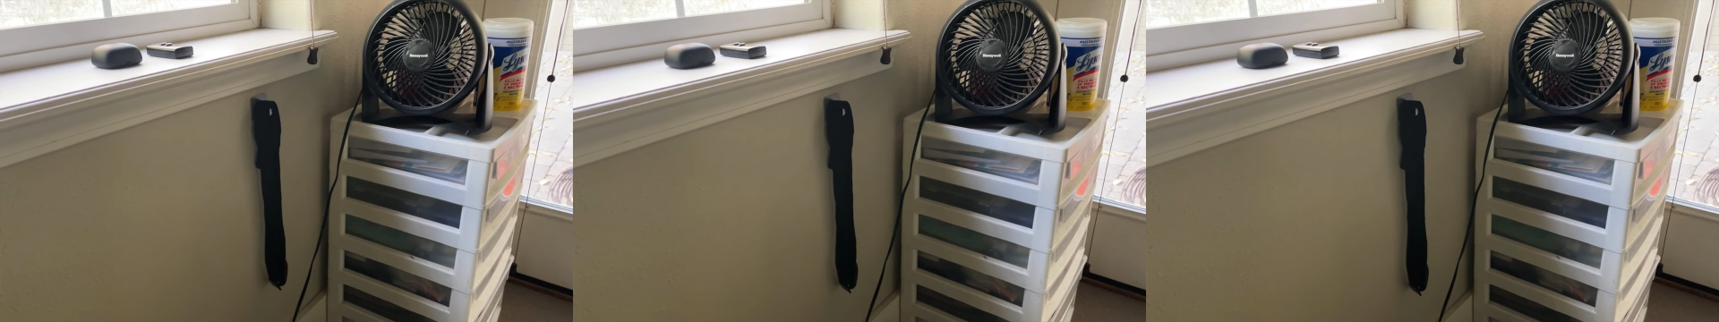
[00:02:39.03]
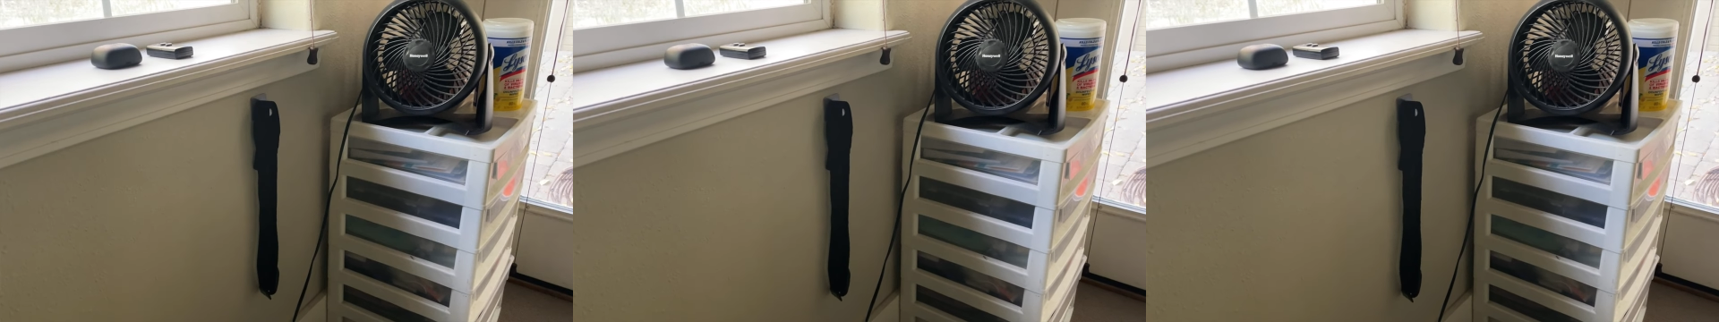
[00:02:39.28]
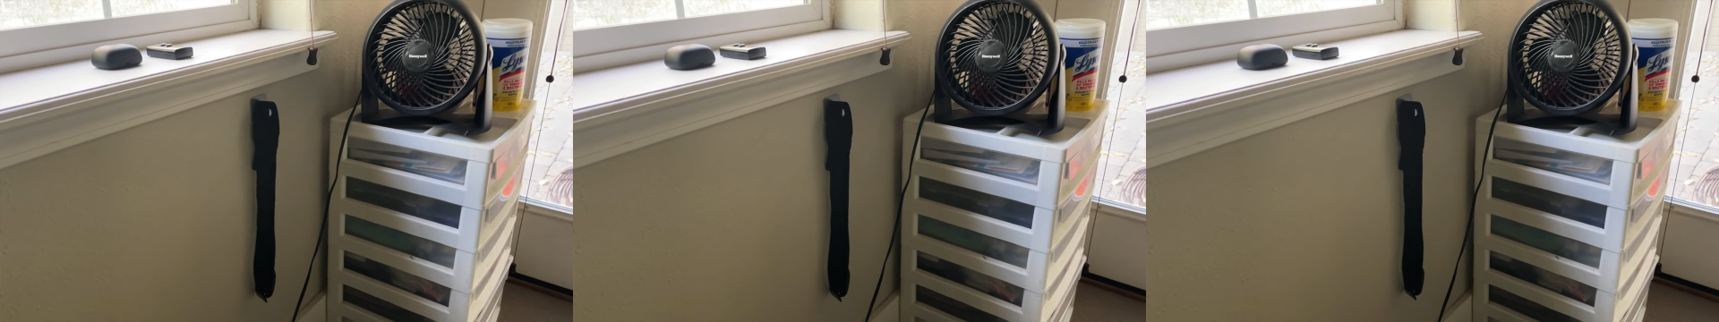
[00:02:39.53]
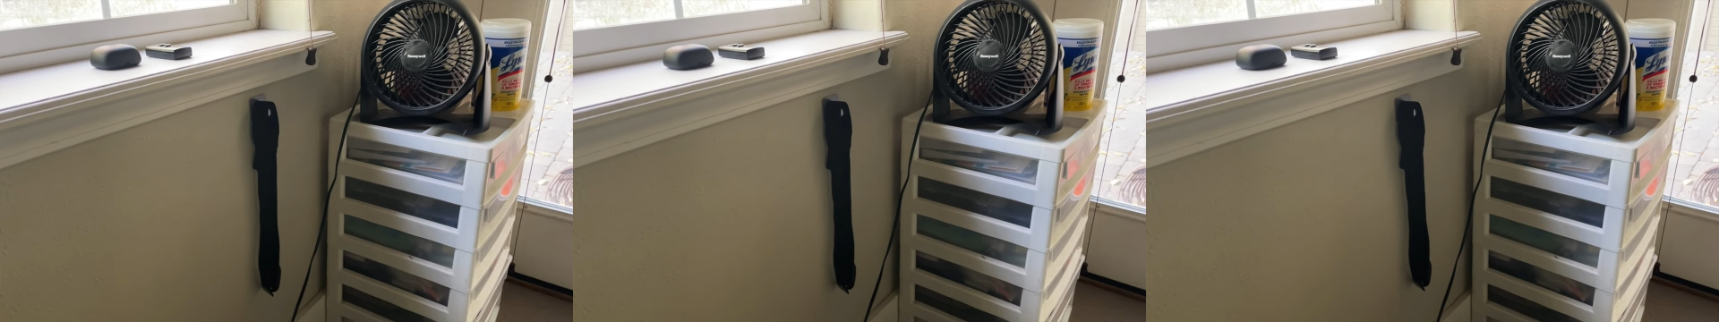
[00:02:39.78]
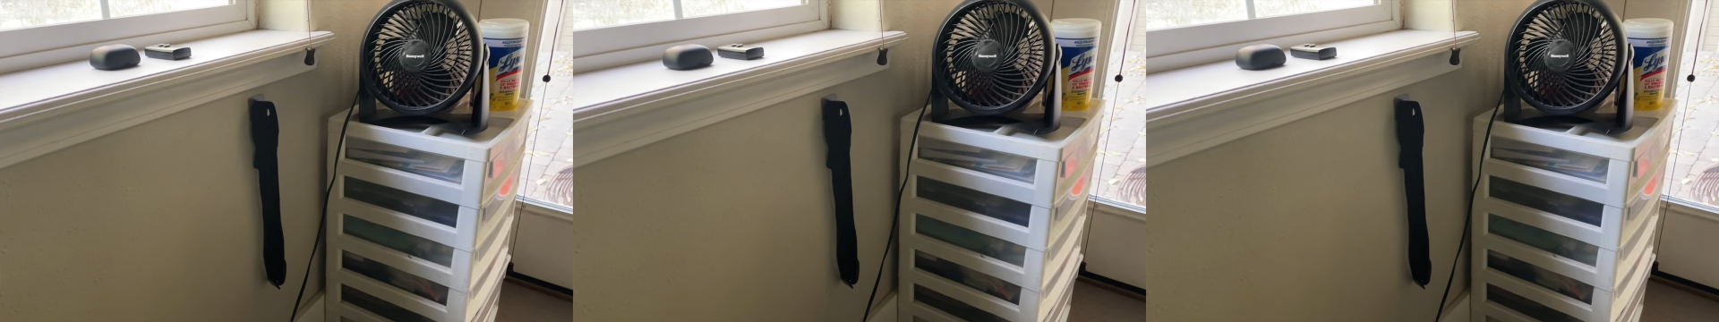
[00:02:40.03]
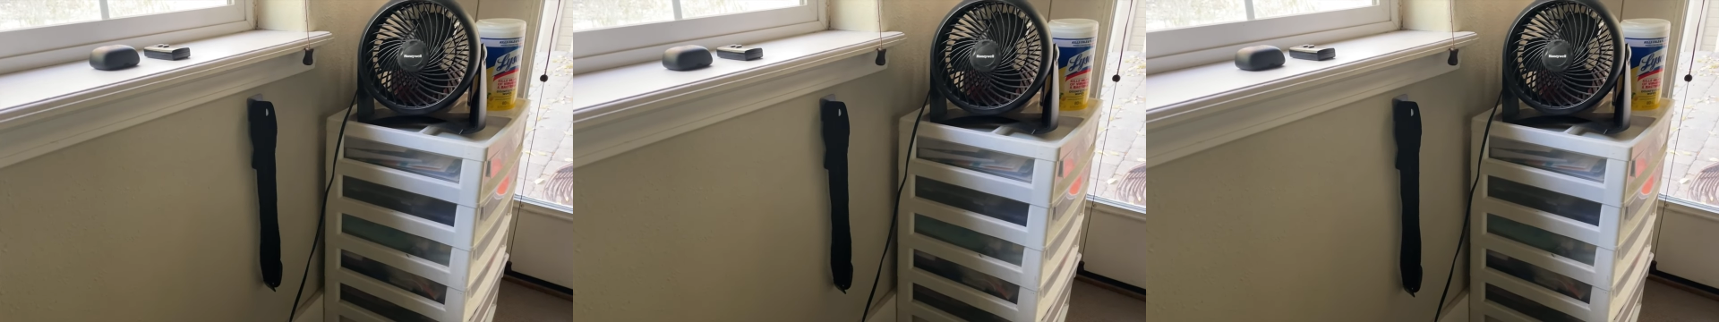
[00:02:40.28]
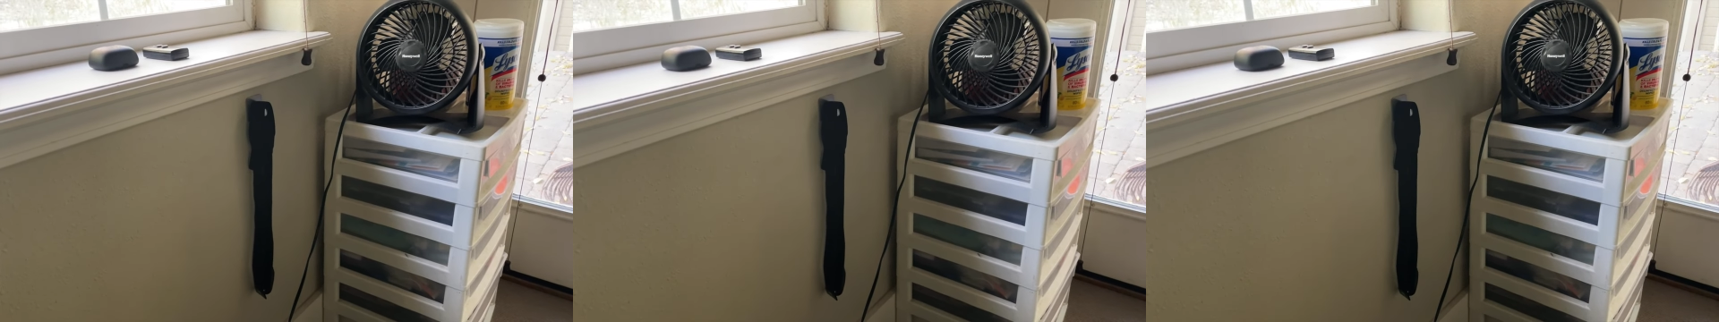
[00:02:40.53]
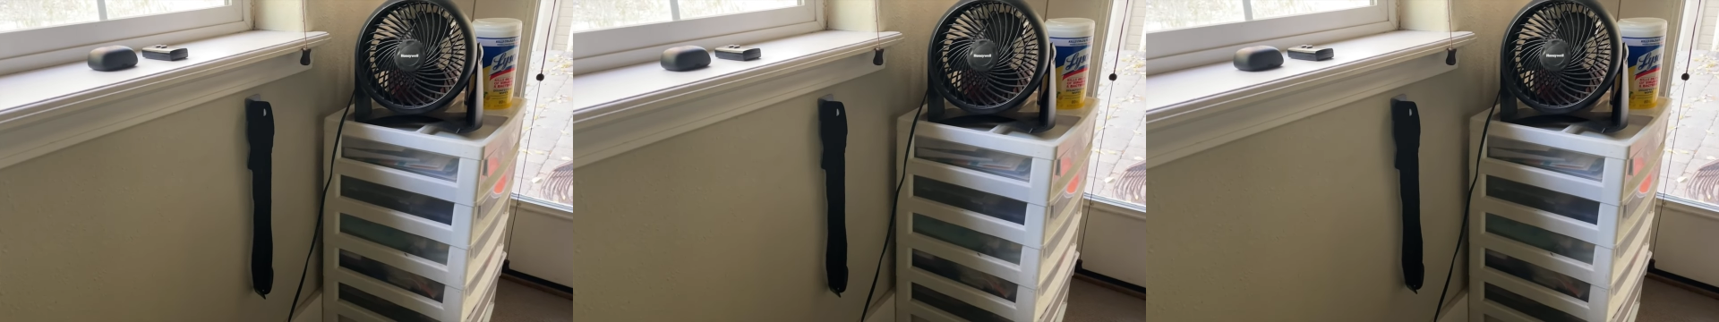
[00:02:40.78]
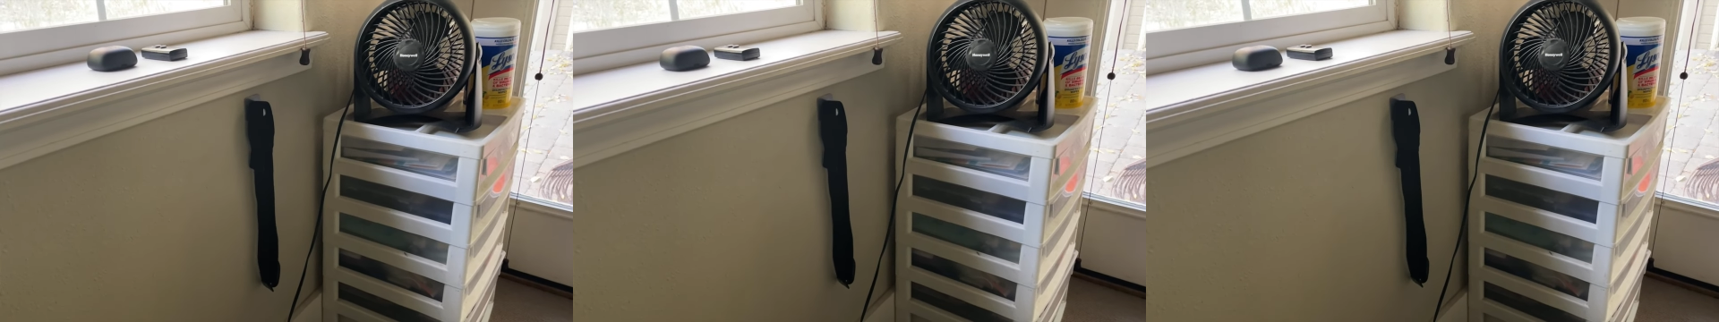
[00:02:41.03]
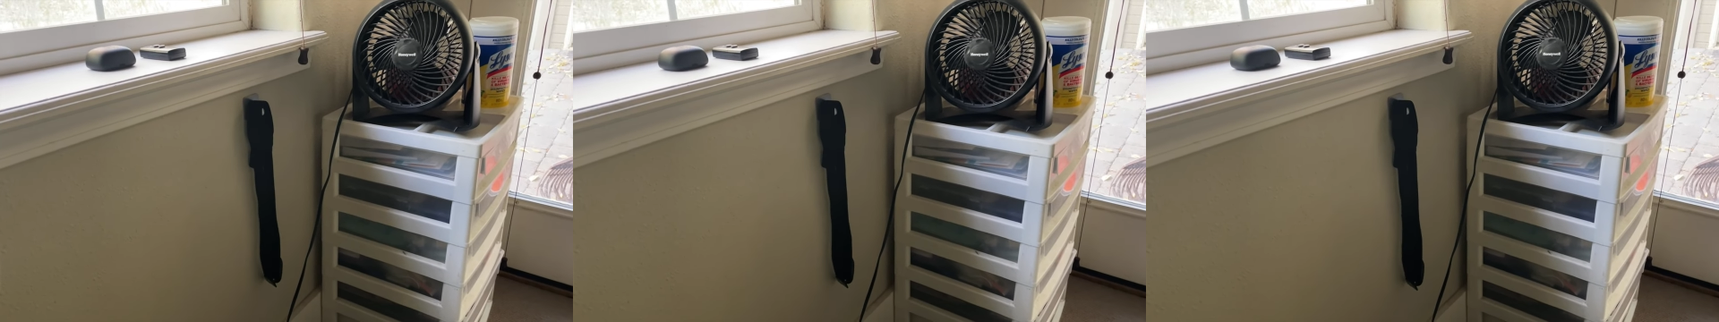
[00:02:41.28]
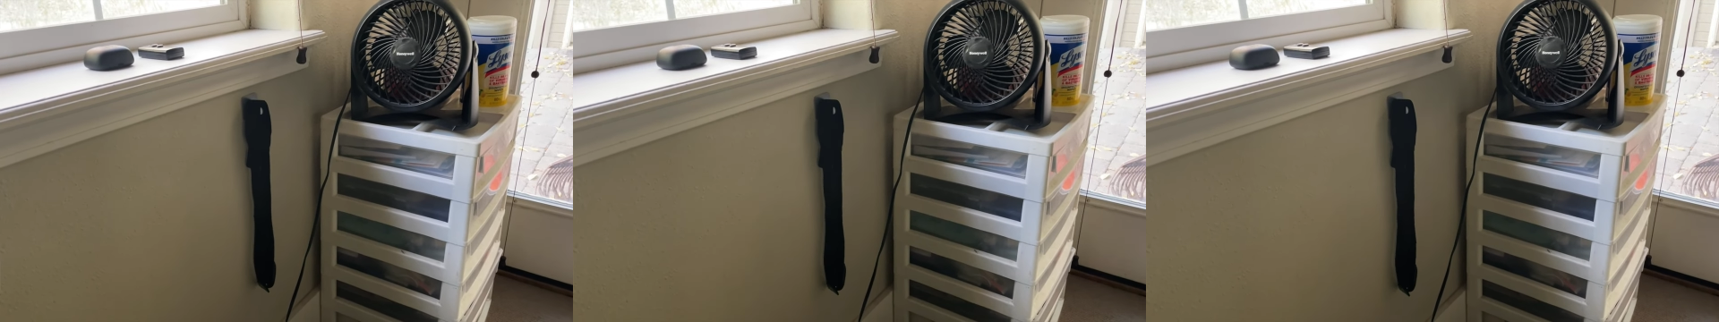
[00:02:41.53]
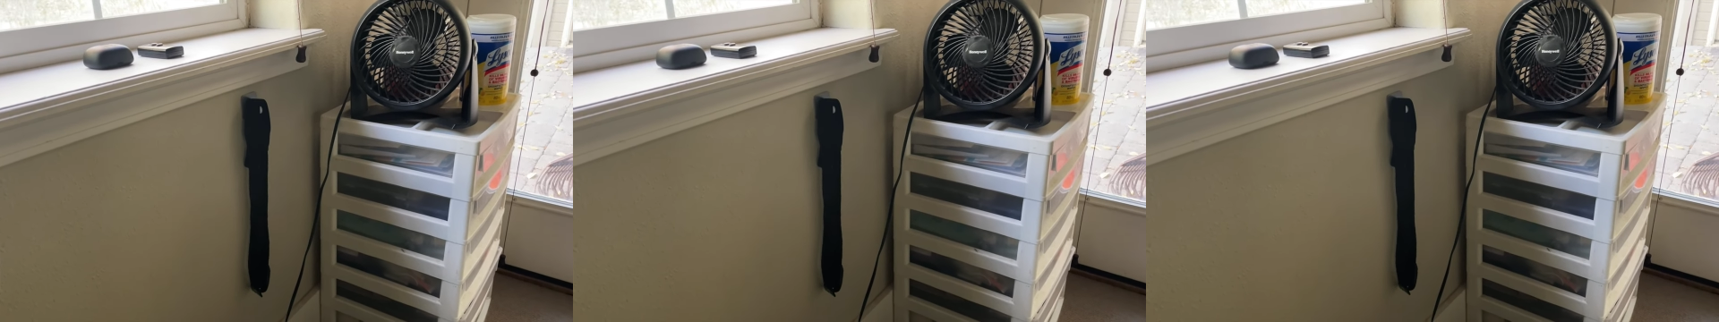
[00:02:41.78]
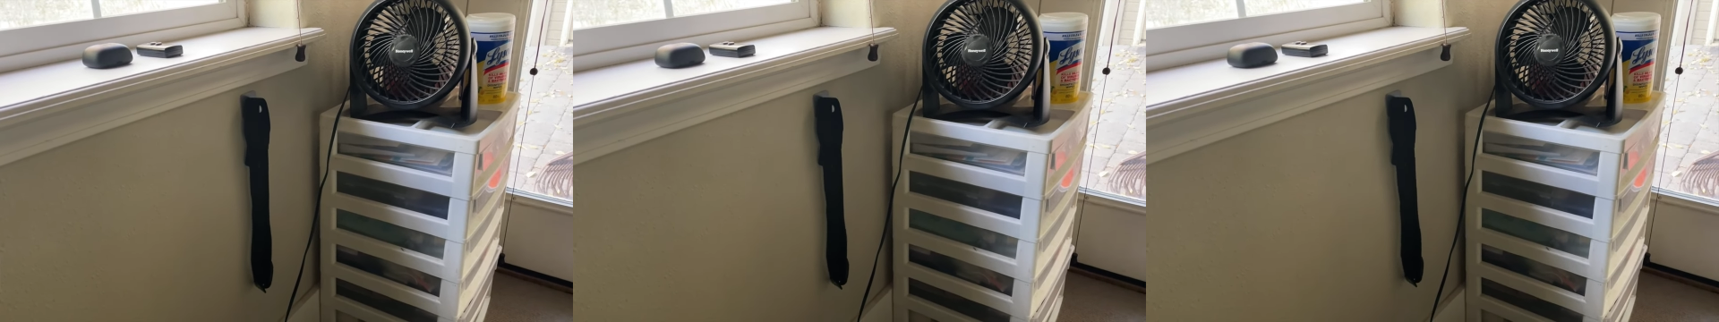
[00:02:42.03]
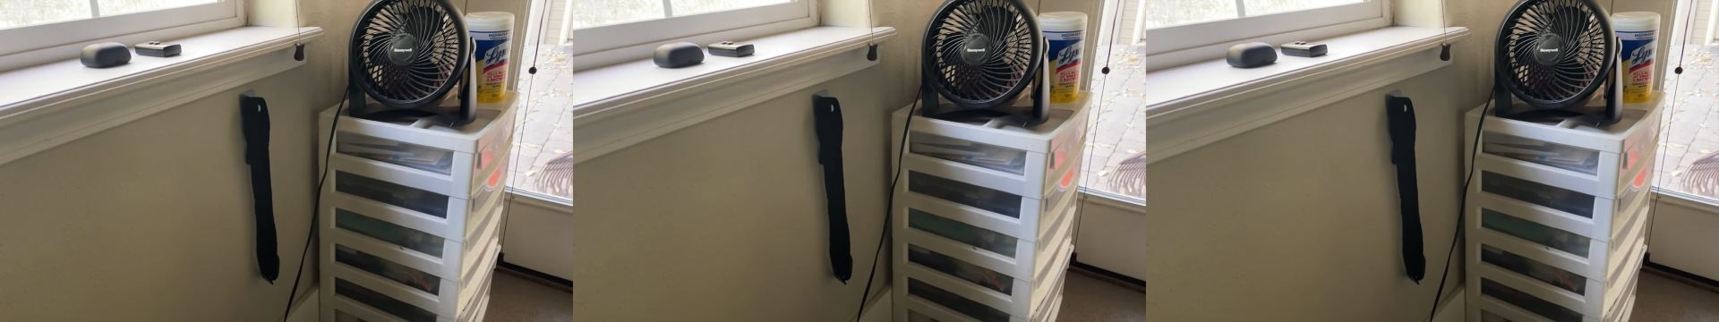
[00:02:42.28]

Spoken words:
[unreadable: no face in view]